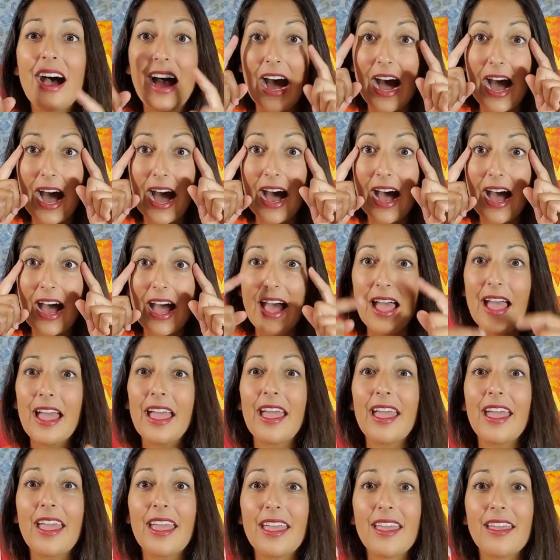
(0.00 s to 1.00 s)

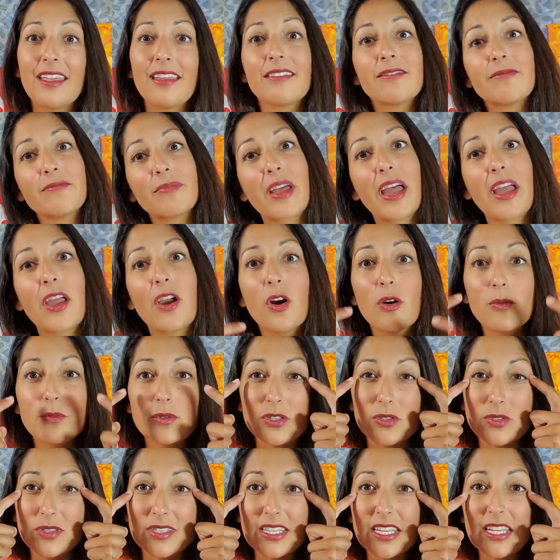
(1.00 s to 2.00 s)
I hope
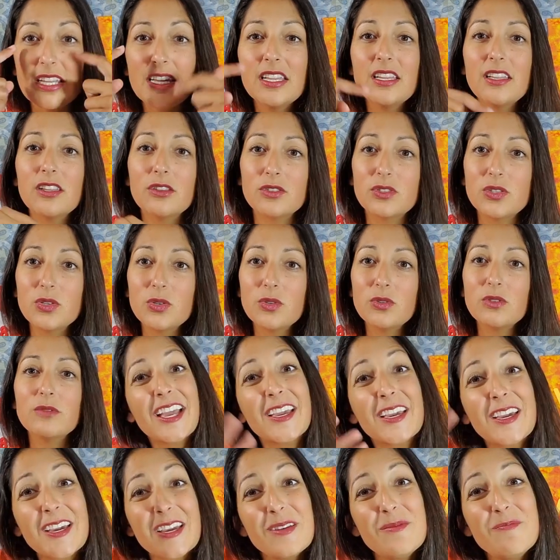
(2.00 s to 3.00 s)
to see you soon.
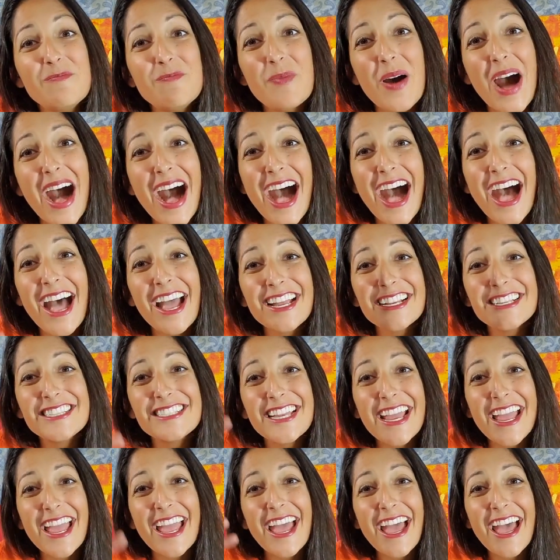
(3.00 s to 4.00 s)
Goodbye,
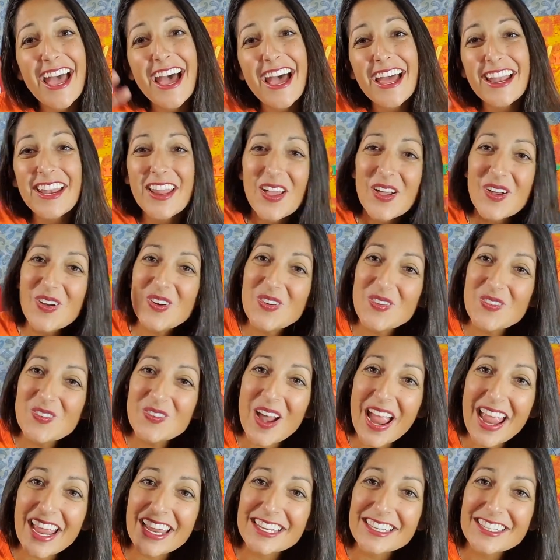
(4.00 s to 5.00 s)
Jan.
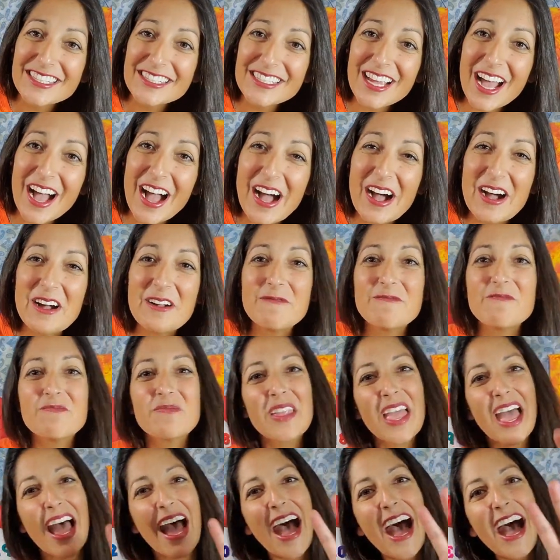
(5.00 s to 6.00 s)
Great job.
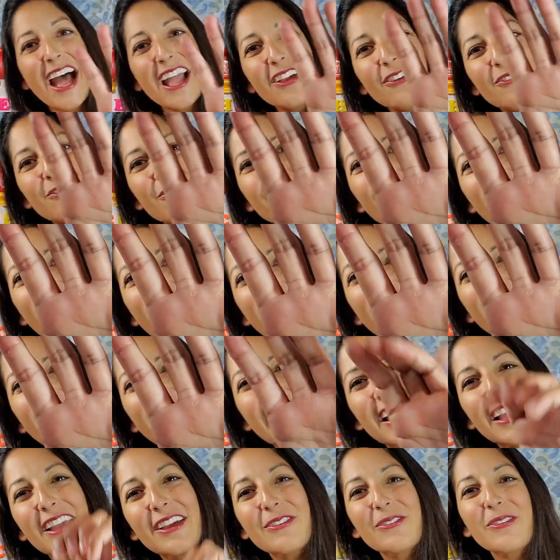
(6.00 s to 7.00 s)
High
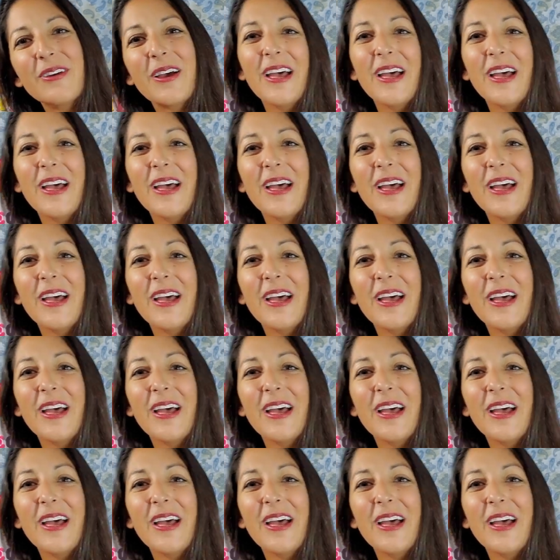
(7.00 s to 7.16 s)
five.